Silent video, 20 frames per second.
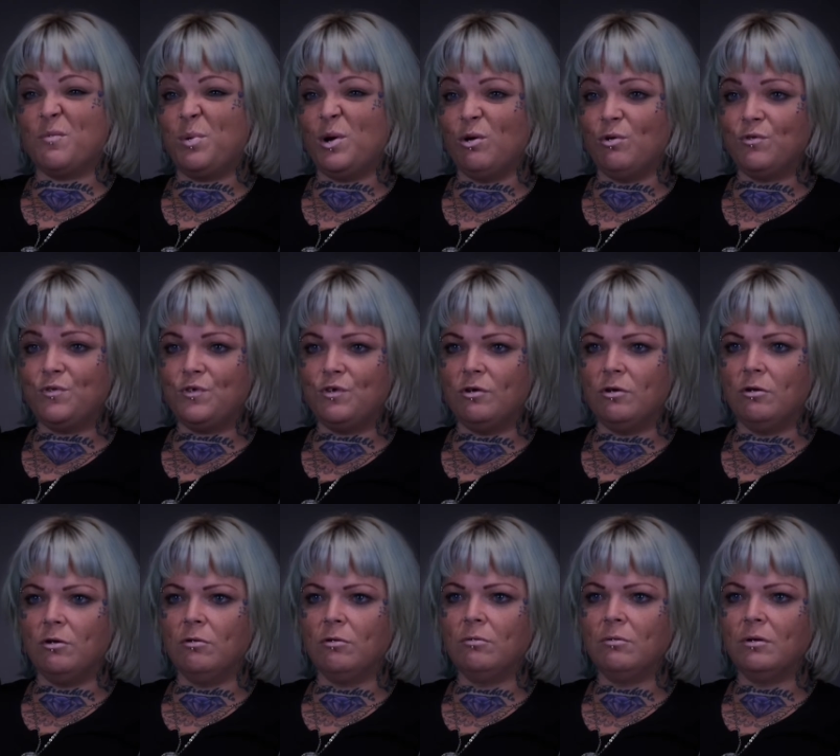supposed
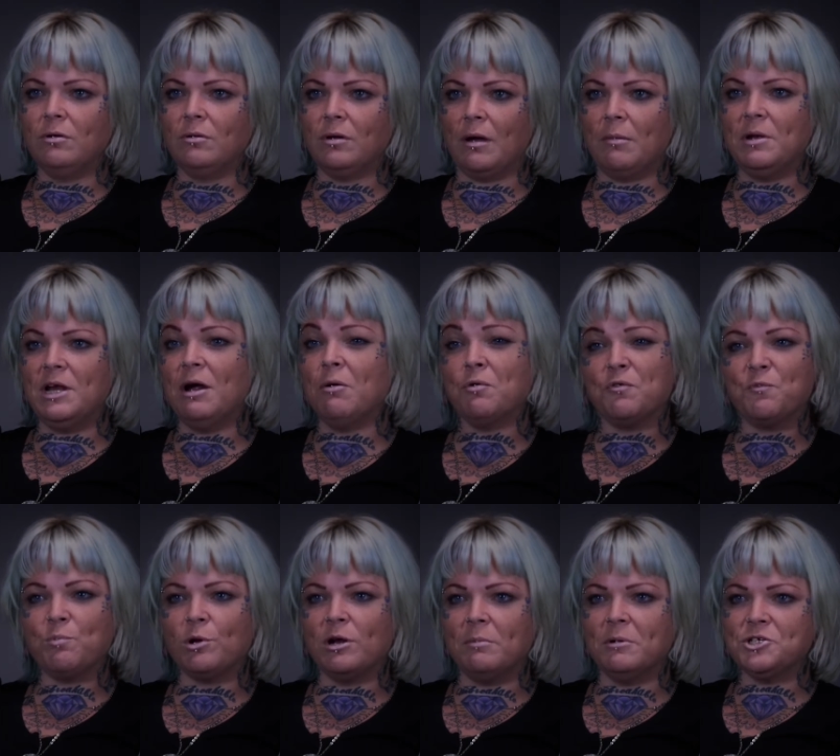to. I mean, I
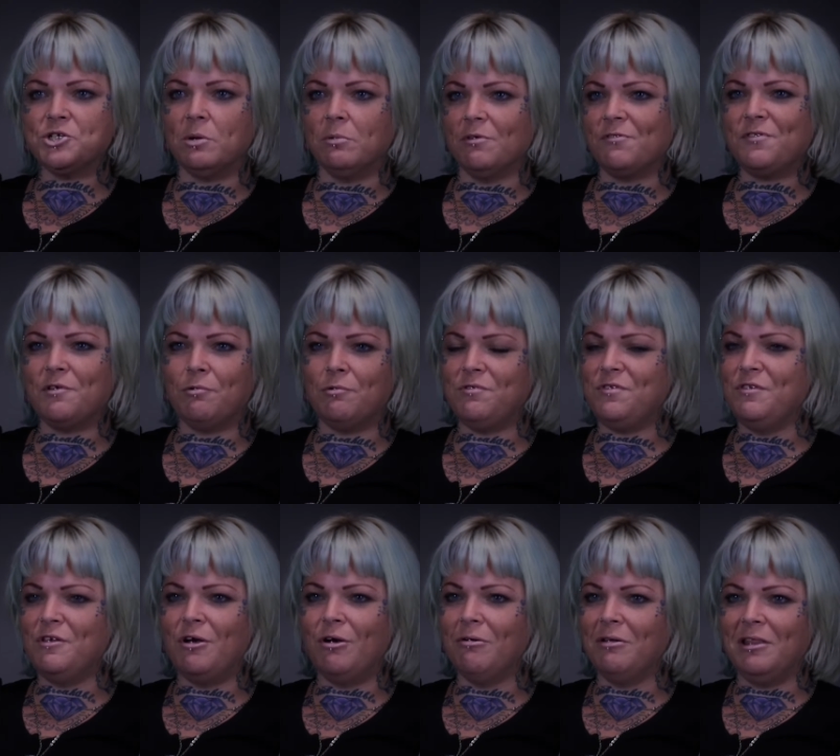was pretty much homeless. There
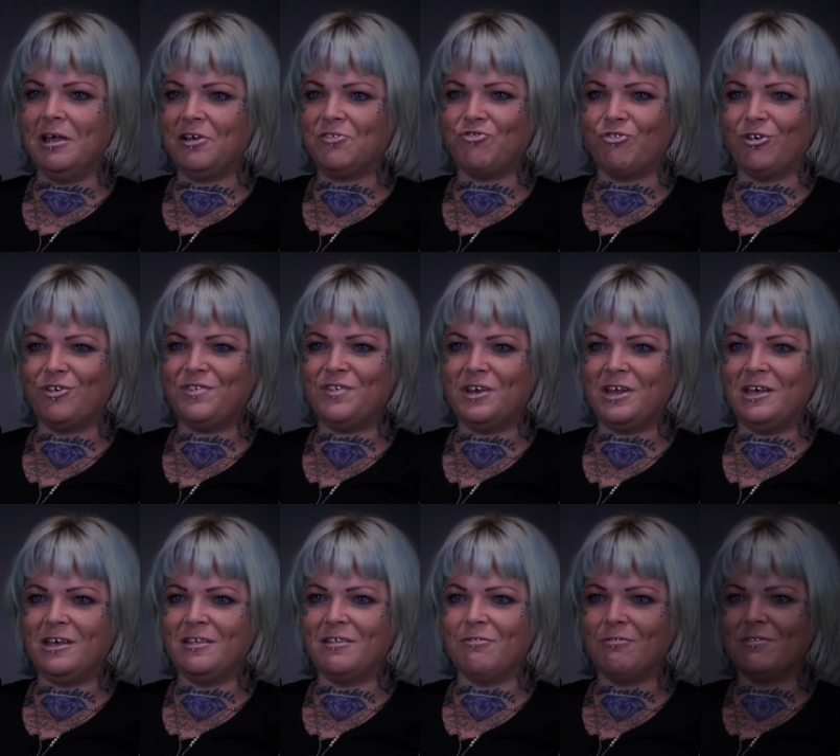was no
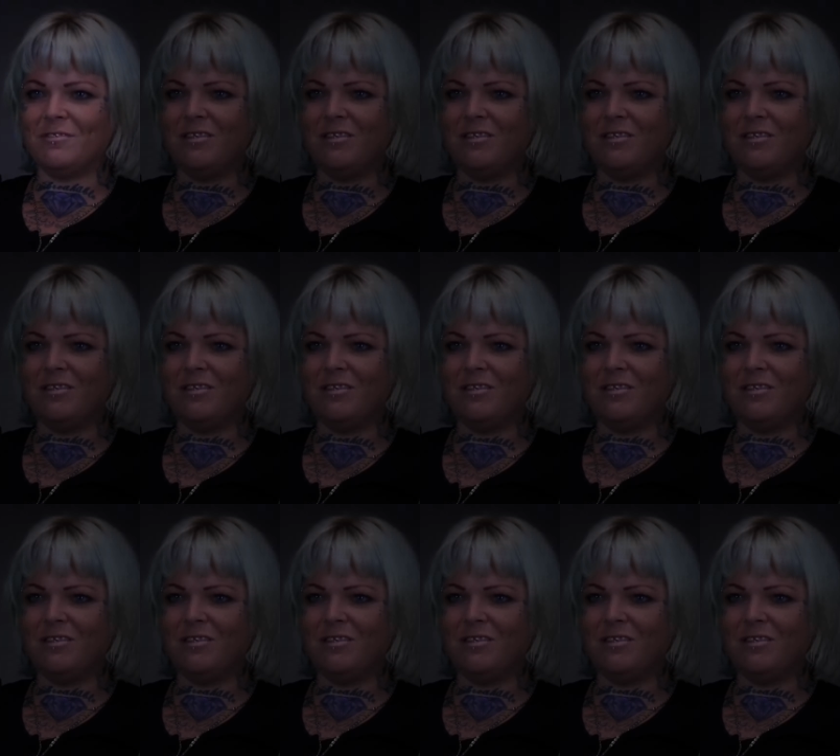electricity, there